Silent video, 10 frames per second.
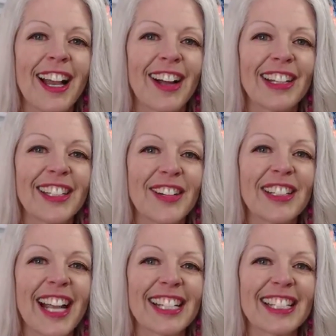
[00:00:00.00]
All right, love
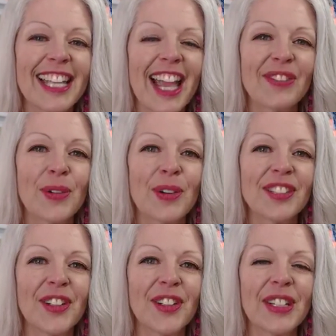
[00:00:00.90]
you guys. Have a
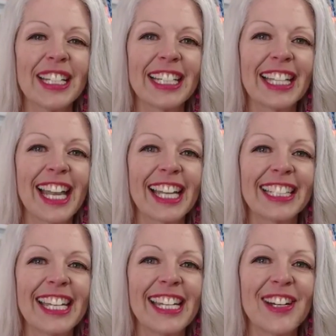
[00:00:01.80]
wonderful week,
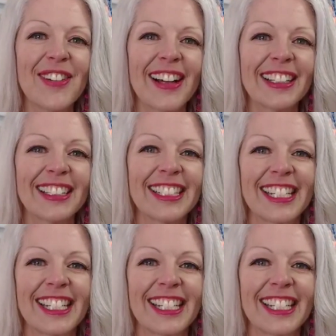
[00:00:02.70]
and keto on.